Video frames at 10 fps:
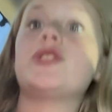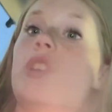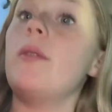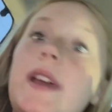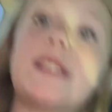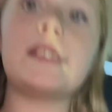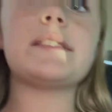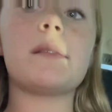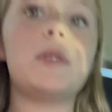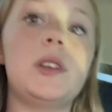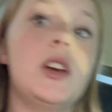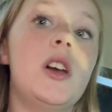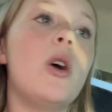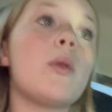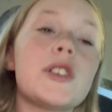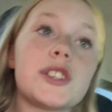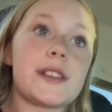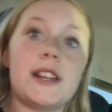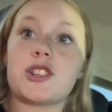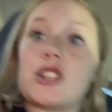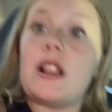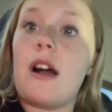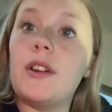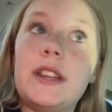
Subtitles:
no AC, so we're just going to chill out in